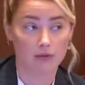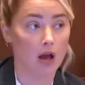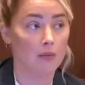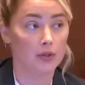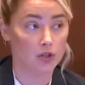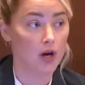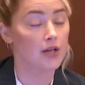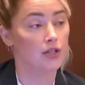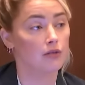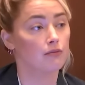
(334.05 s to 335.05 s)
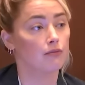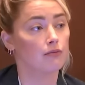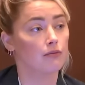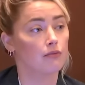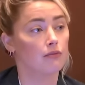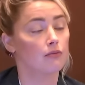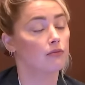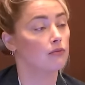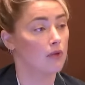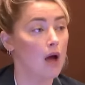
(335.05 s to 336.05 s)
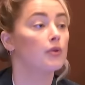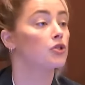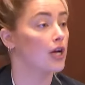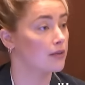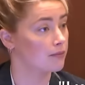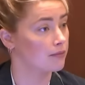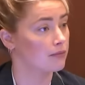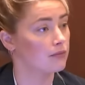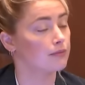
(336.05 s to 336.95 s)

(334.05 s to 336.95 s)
I would try Isn't that to, correct? You would, I would harangue him.